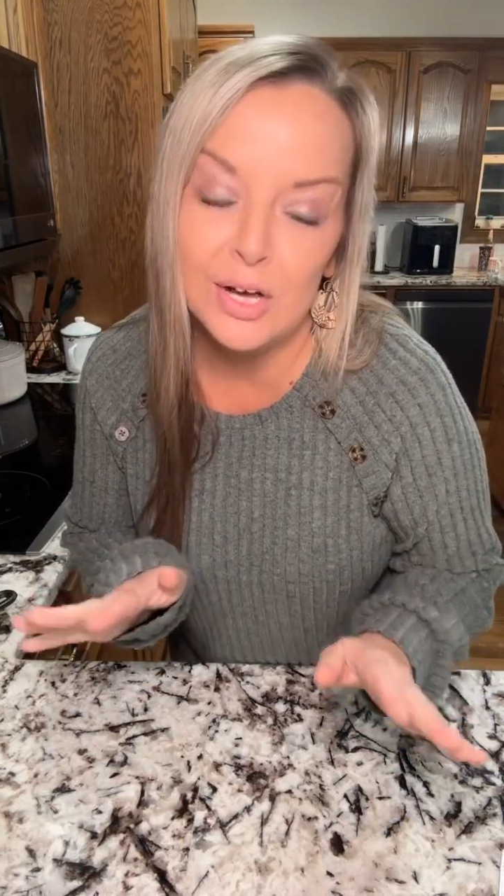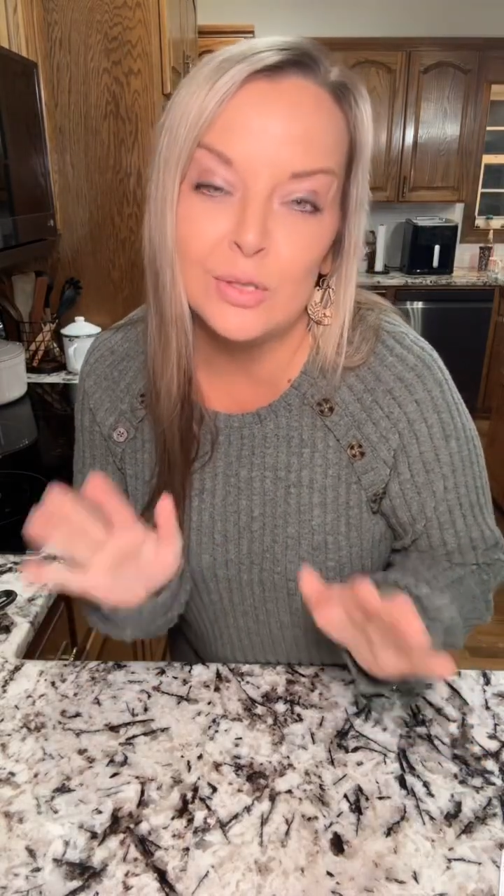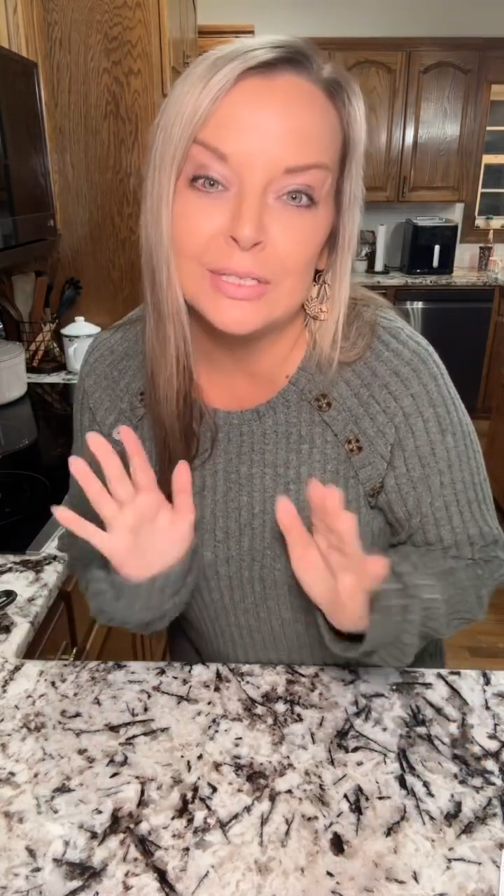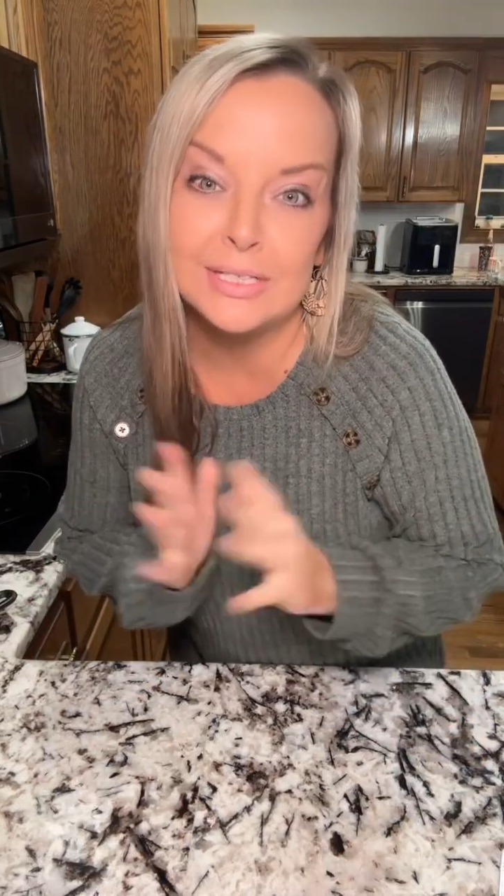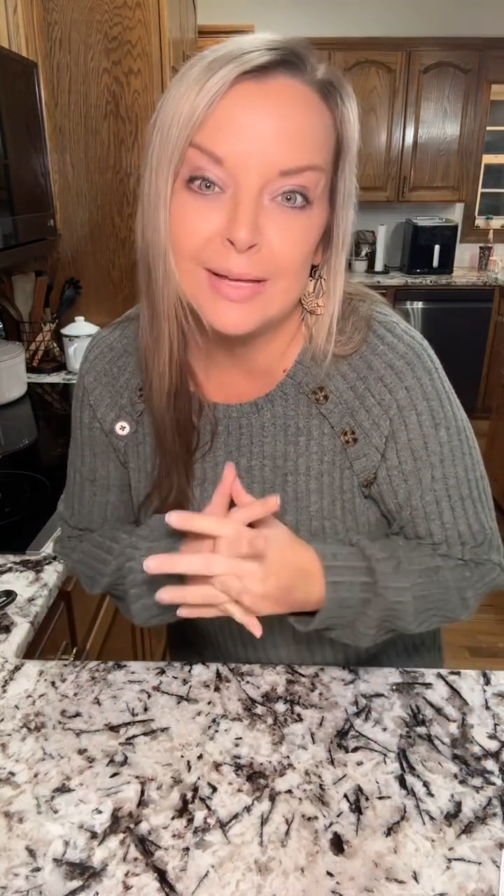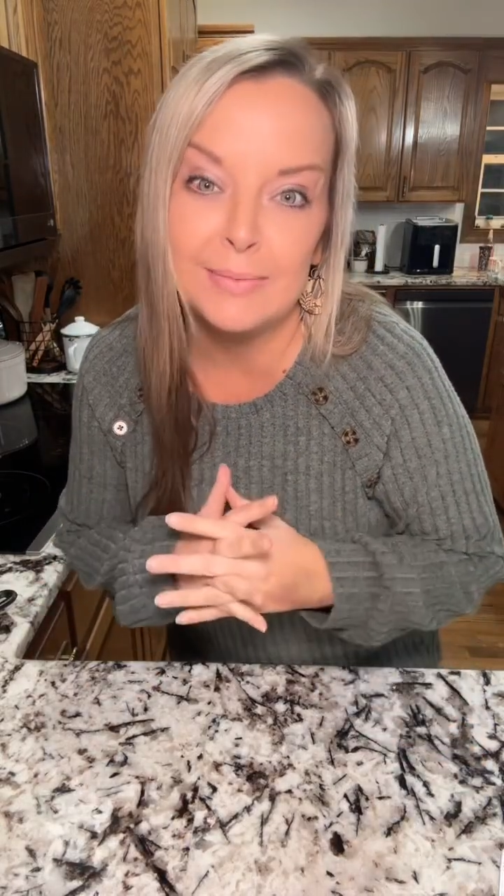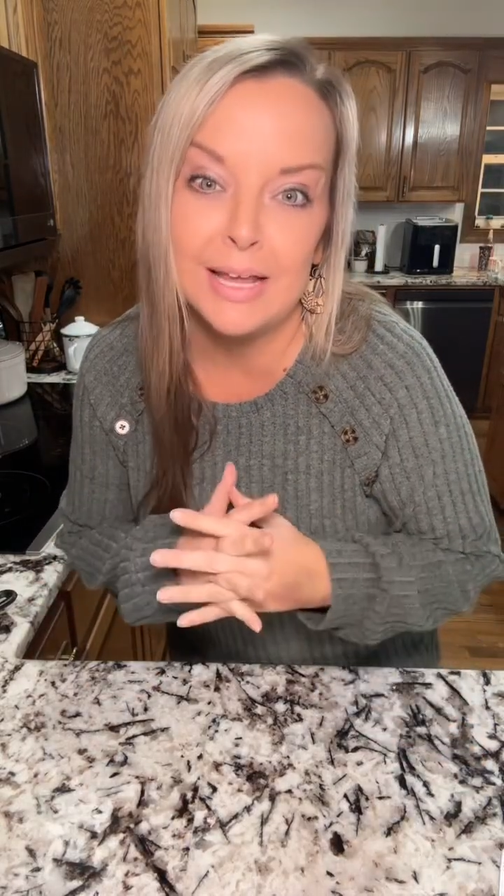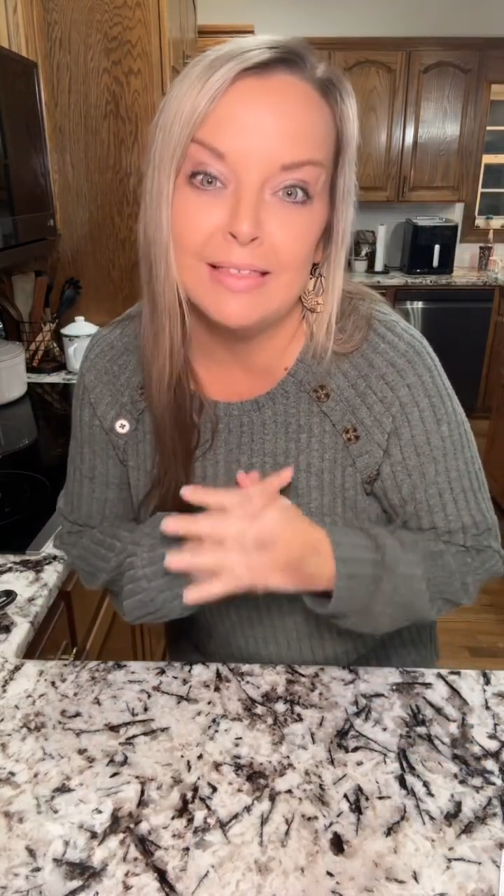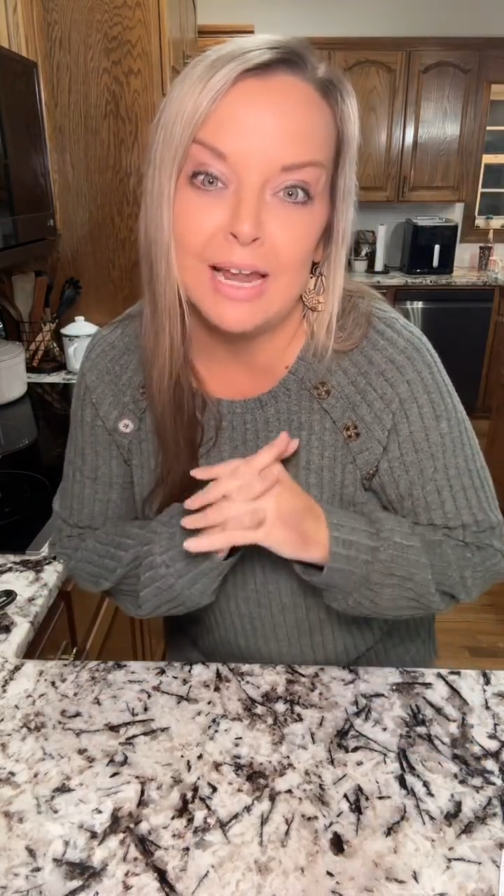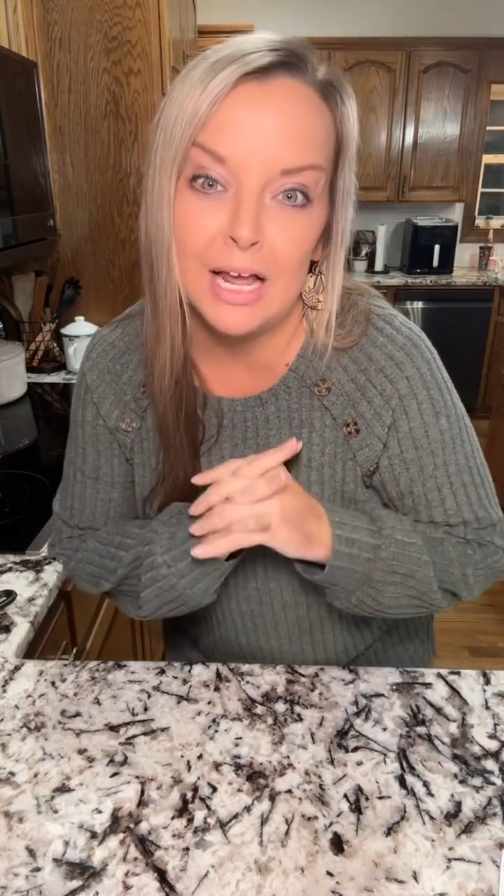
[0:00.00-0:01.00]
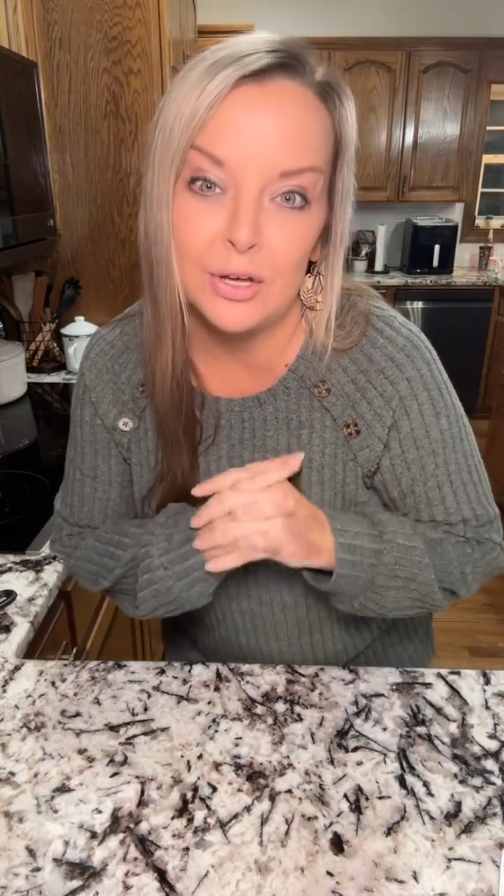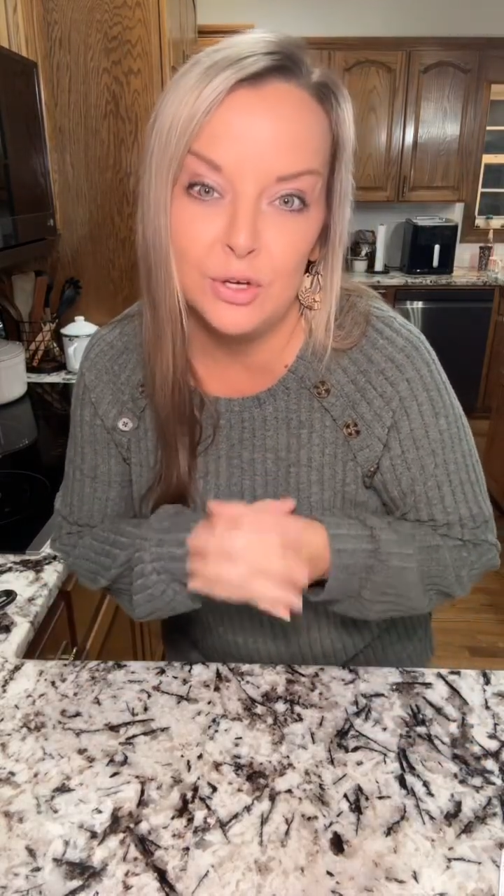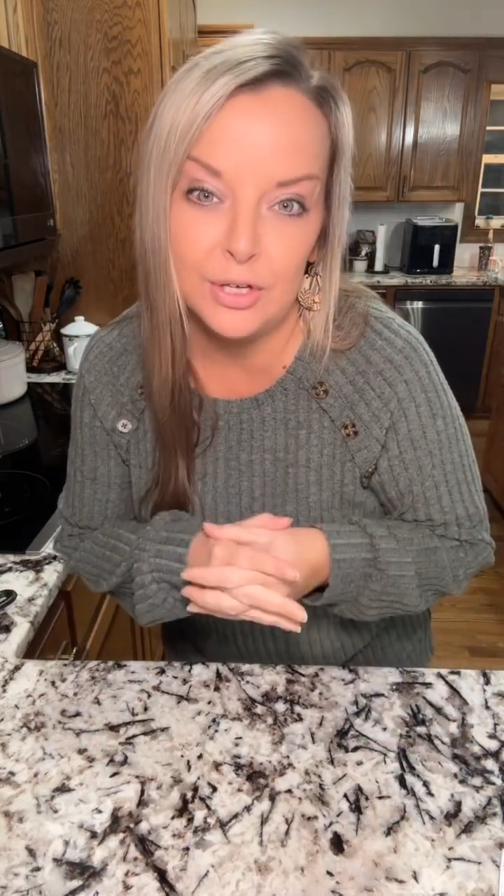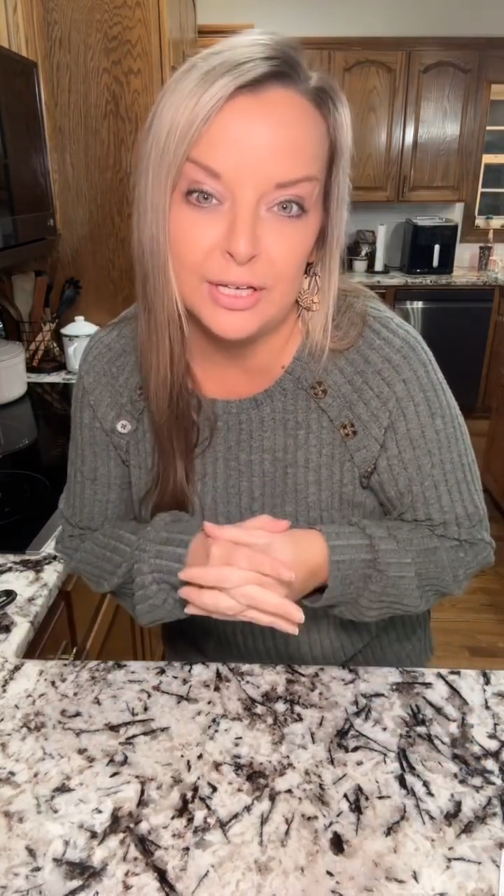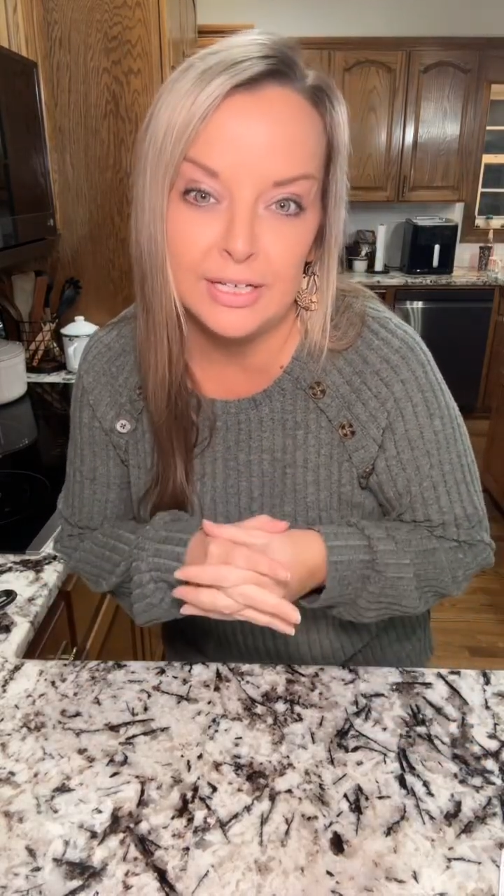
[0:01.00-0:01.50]
on the same day that I
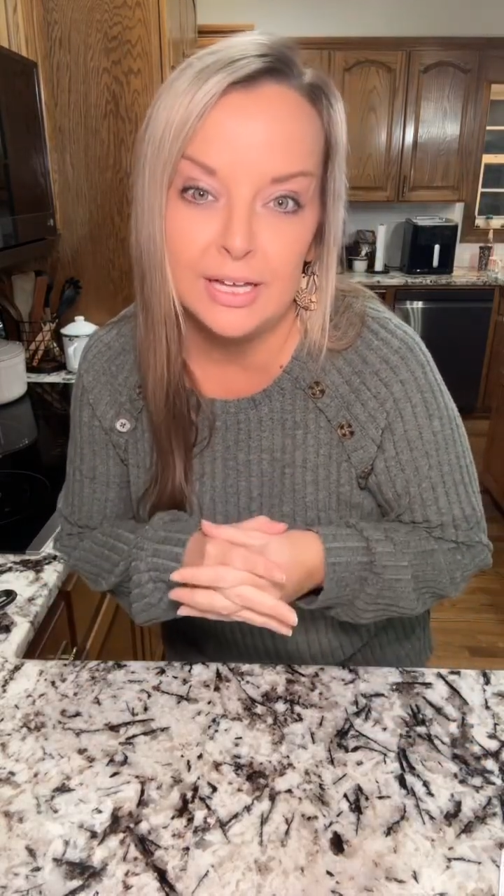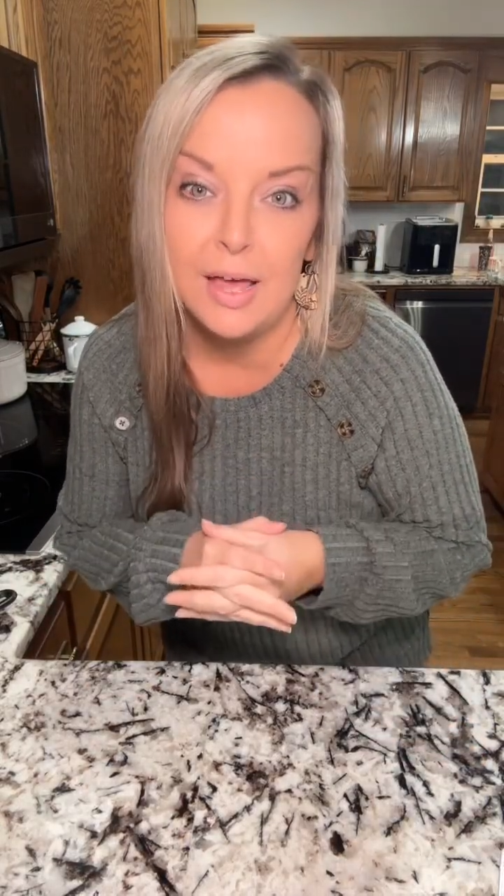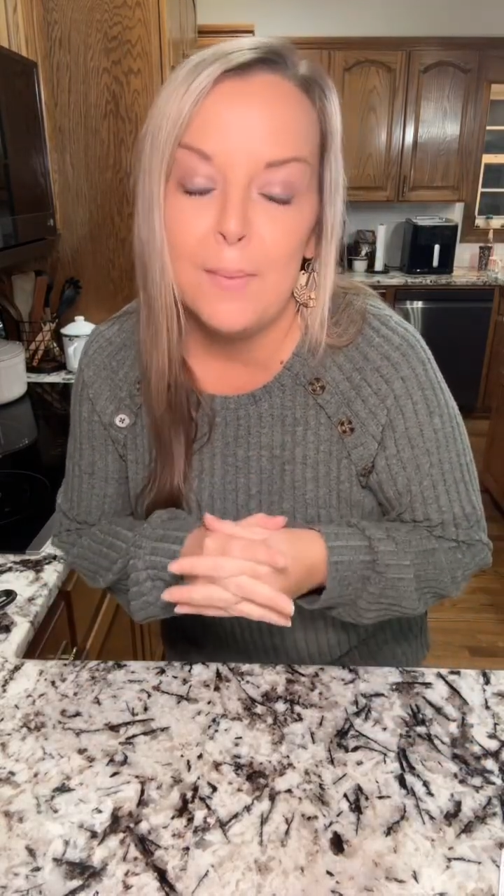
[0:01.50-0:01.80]
cook it